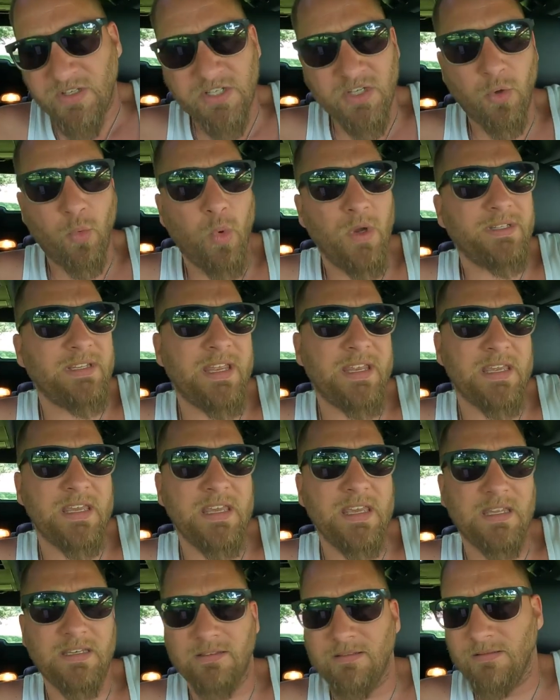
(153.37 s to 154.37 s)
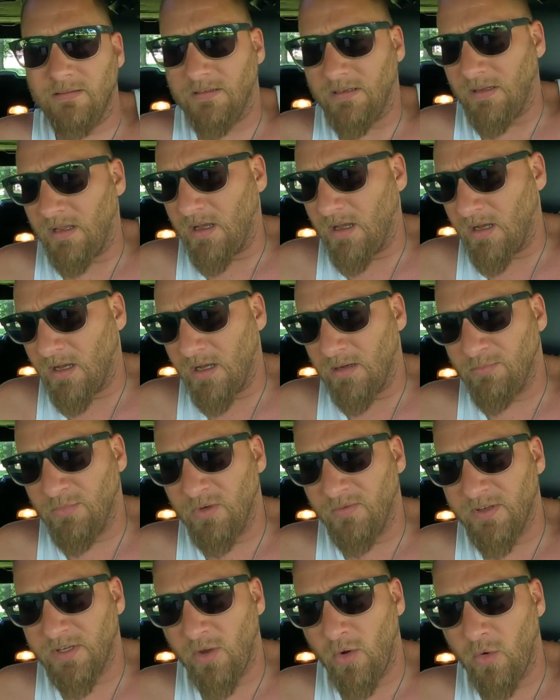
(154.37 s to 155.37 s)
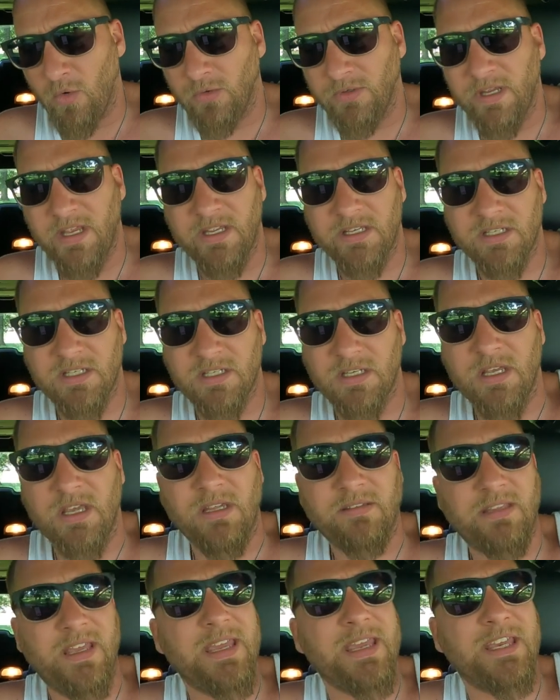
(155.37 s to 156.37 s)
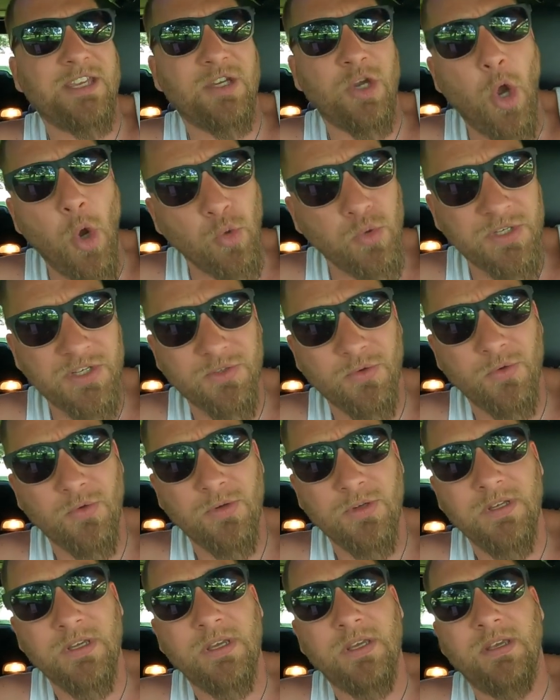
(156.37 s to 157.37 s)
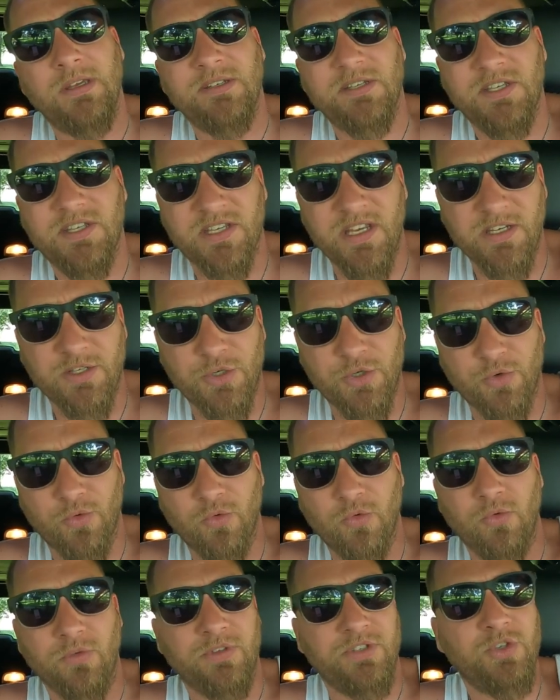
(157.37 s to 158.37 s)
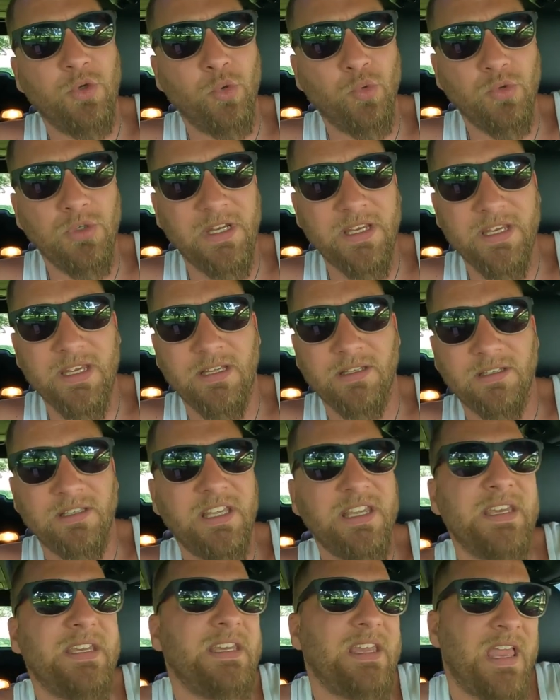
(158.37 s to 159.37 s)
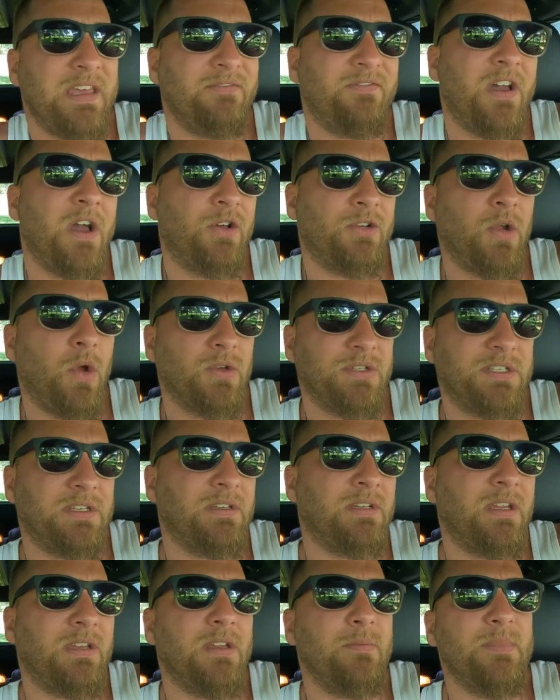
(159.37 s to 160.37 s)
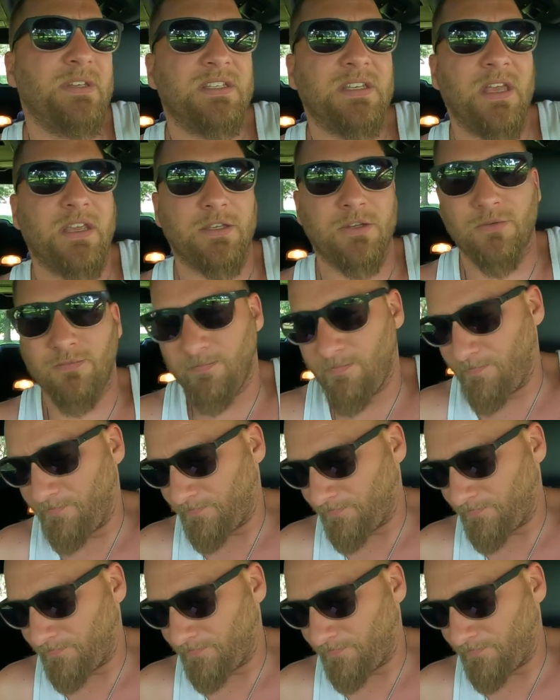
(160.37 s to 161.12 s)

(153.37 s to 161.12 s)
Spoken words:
so what they hit, moving on, is they hit Coastal, Central, Dooley, Lee, and Valdosta. Now, let me tell you,